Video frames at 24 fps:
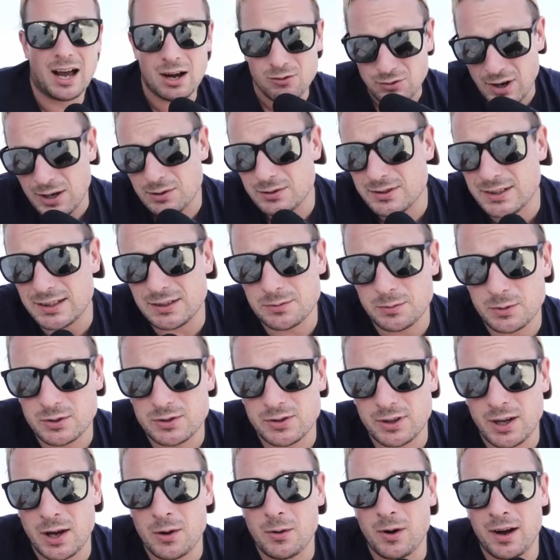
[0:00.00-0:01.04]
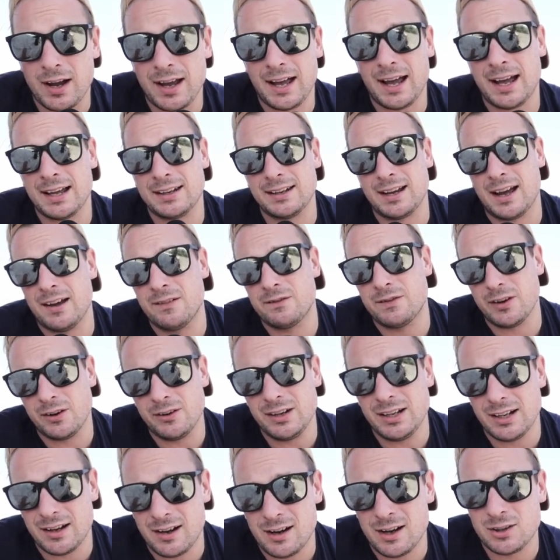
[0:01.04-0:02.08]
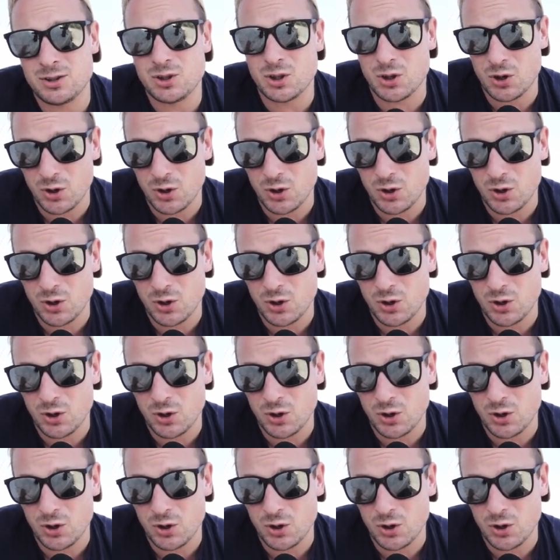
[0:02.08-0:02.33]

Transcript: Around 6 months ago, I had a very large,